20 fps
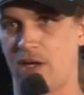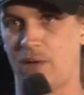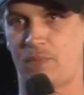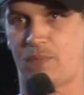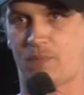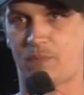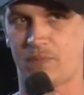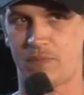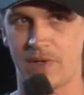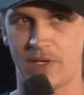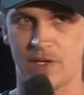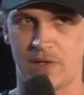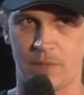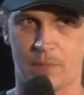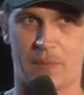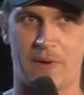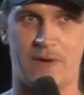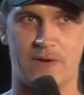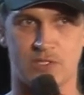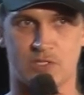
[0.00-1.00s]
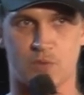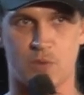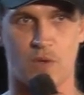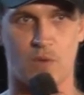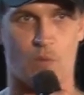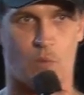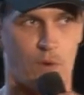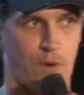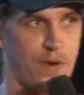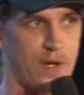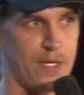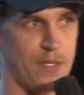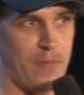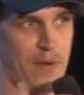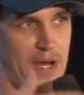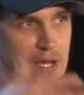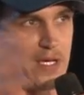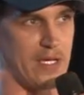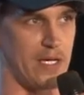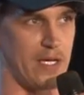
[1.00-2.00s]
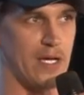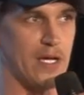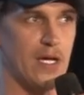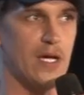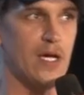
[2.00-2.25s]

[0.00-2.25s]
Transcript: it, you know the parents weren't worried about you